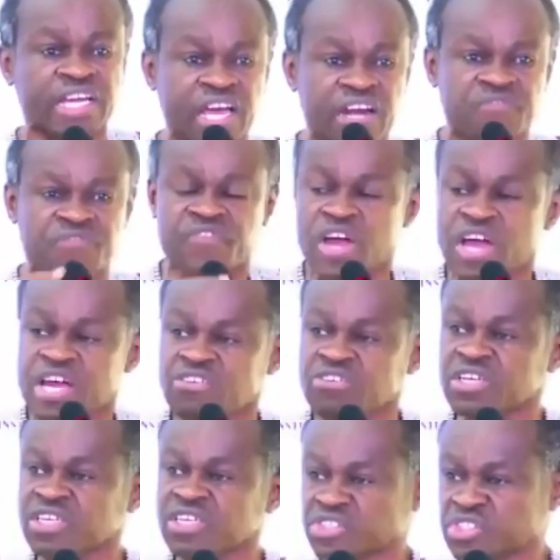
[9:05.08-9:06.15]

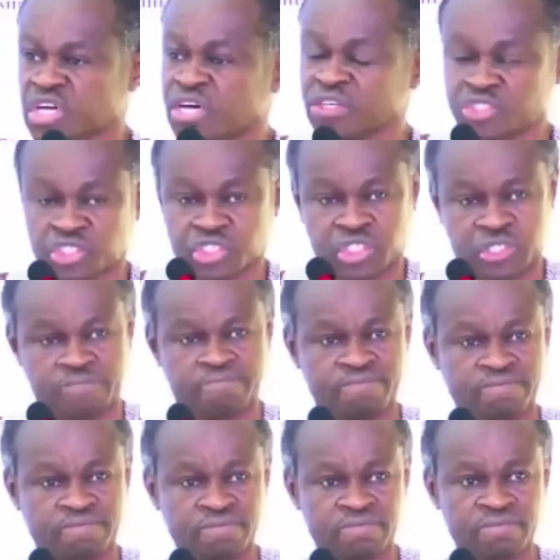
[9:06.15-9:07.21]
Vaccines,
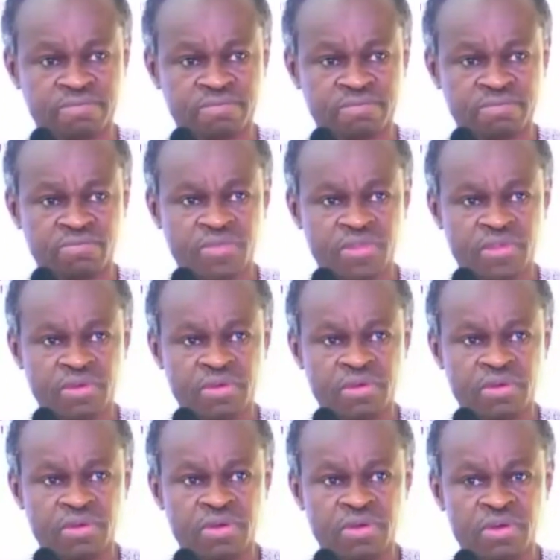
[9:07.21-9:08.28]
HIV/AIDS
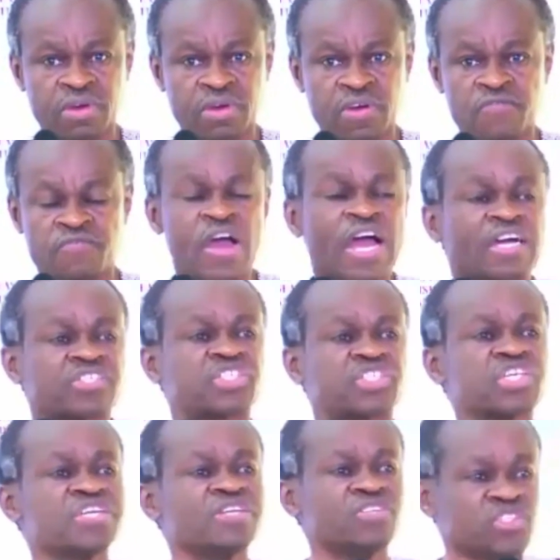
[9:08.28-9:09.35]
vaccine. We are waiting
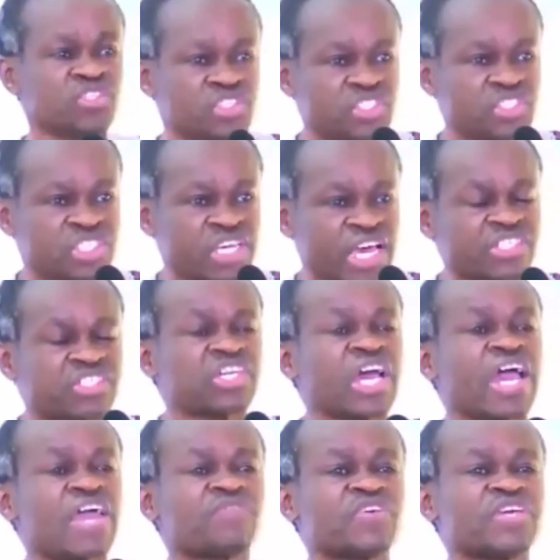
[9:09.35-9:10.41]
for Europe and
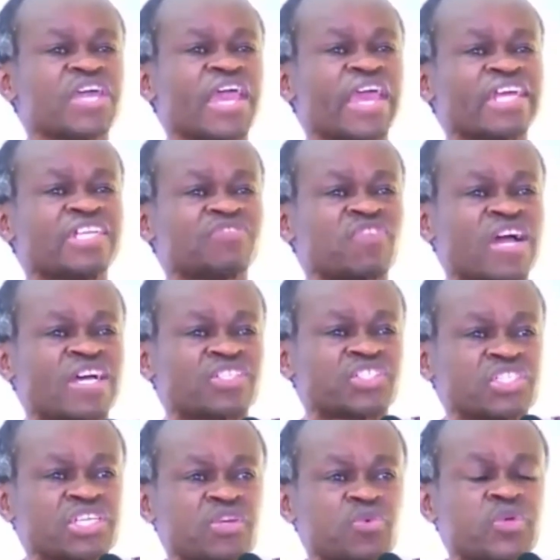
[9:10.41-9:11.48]
America
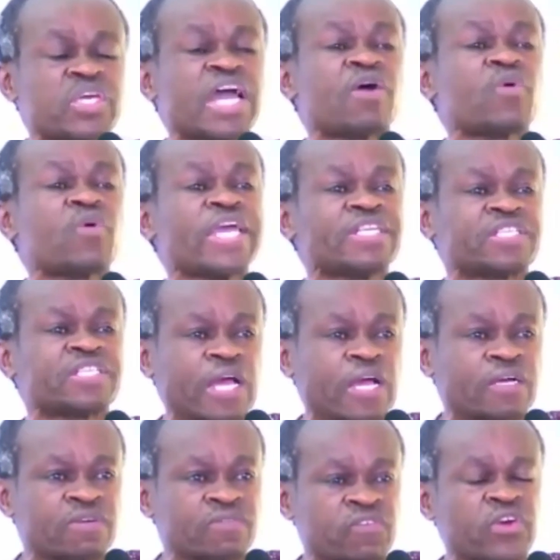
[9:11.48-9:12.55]
to
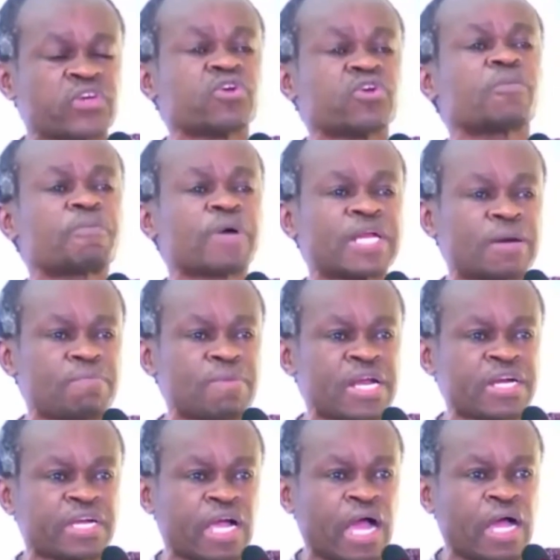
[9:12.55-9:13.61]
discover.
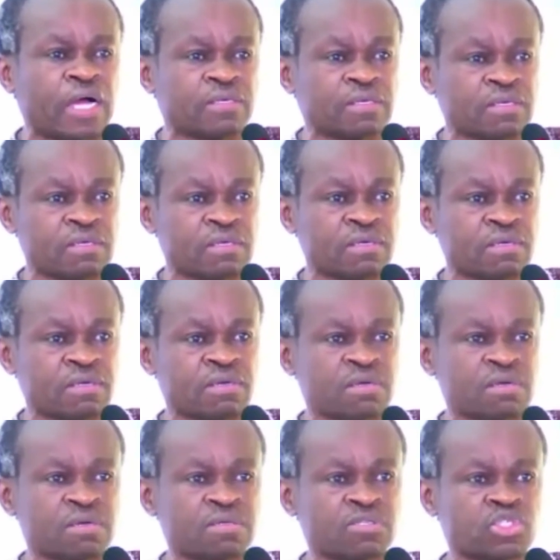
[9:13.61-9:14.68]
And
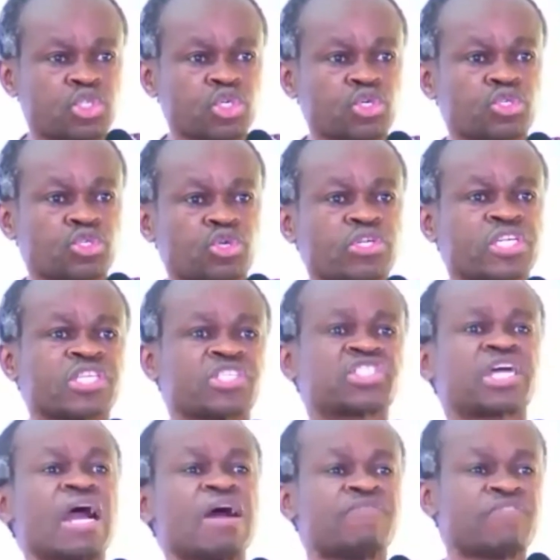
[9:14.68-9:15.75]
meanwhile, we are
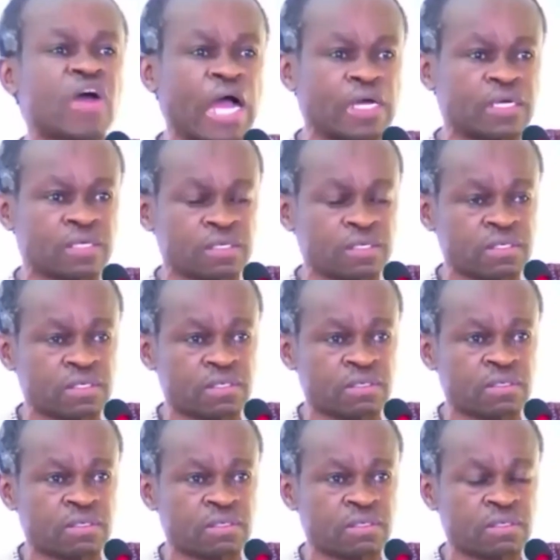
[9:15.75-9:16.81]
conferring professorial
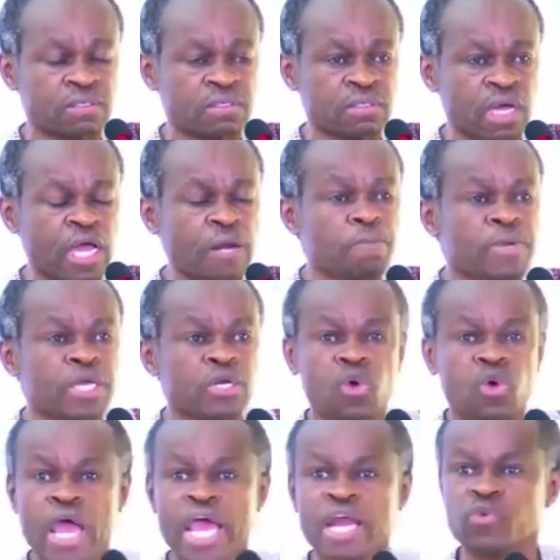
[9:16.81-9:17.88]
titles on our
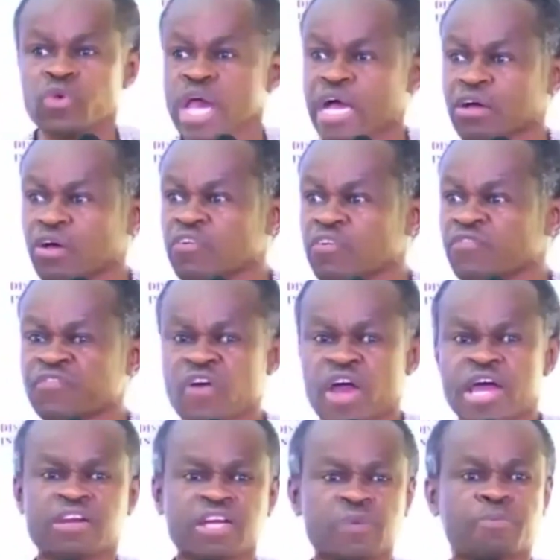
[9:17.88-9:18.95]
research. For what?
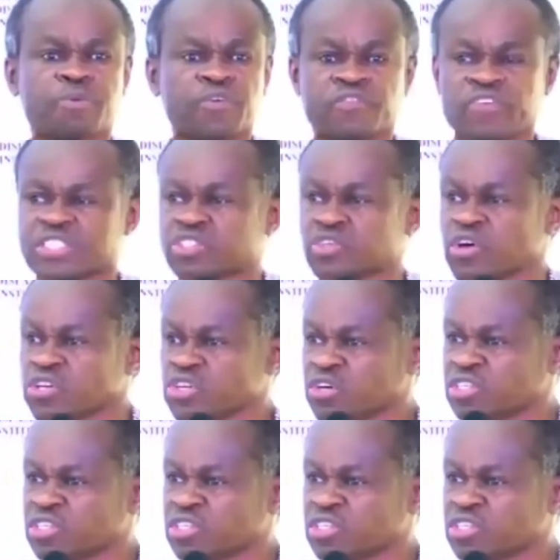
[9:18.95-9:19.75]
Professors of what?